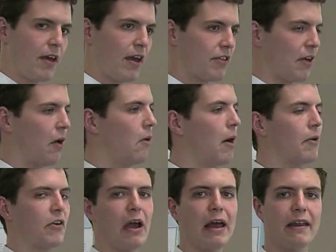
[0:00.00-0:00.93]
So what
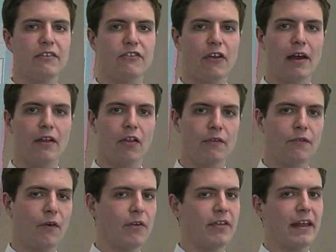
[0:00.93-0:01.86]
we're kind of trying to look
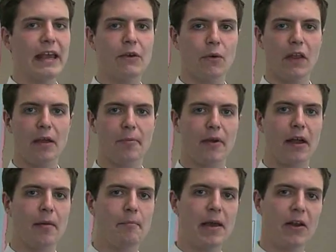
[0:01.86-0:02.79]
for is an
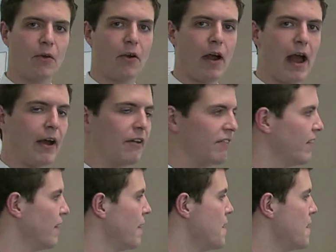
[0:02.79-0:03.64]
equilibrium middle ground